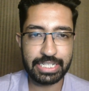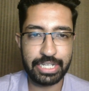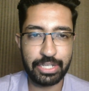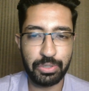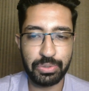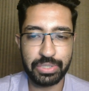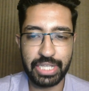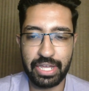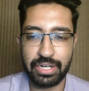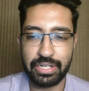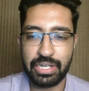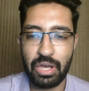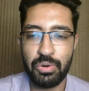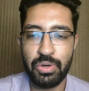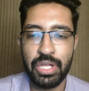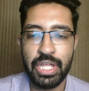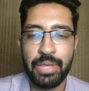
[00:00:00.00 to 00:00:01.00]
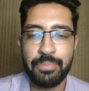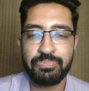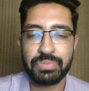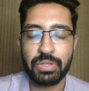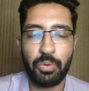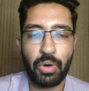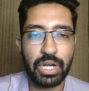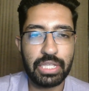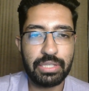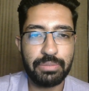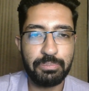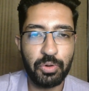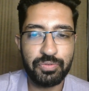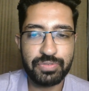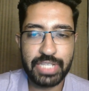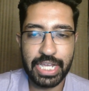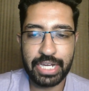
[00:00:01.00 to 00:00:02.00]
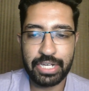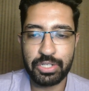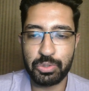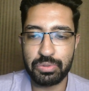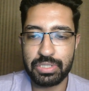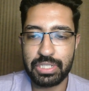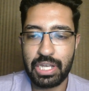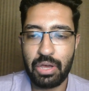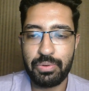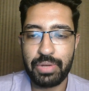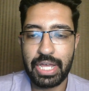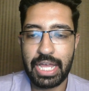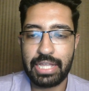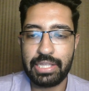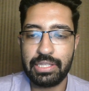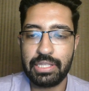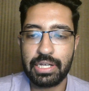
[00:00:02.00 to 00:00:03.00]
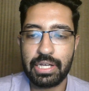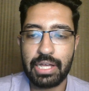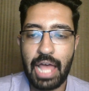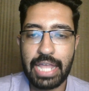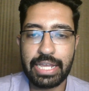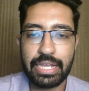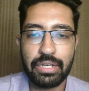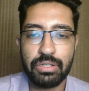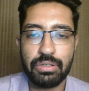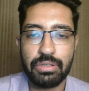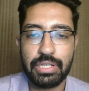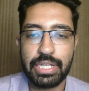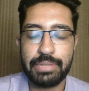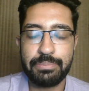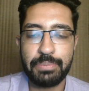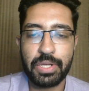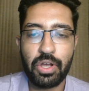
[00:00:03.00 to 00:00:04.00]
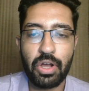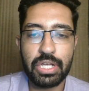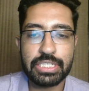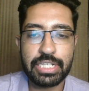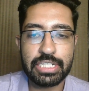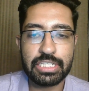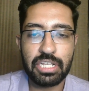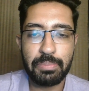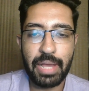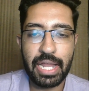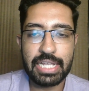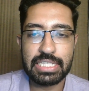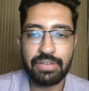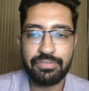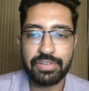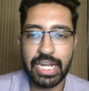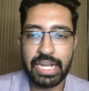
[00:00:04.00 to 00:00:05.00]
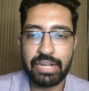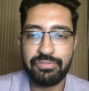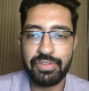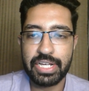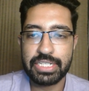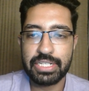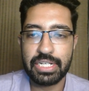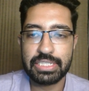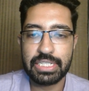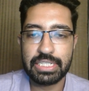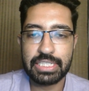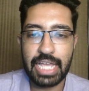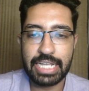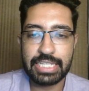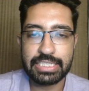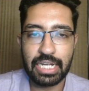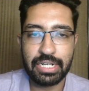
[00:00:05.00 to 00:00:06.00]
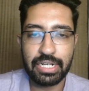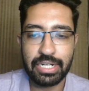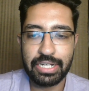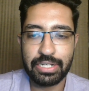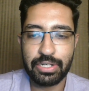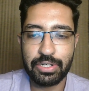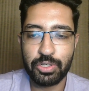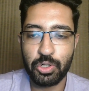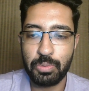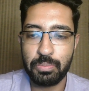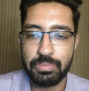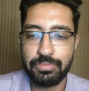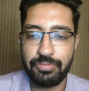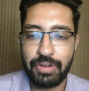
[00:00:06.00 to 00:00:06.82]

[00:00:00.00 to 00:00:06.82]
Guiu there. Now, what are the moves I can do? Now, I can, because Crystal Palace have great fixtures at Sunderland at home.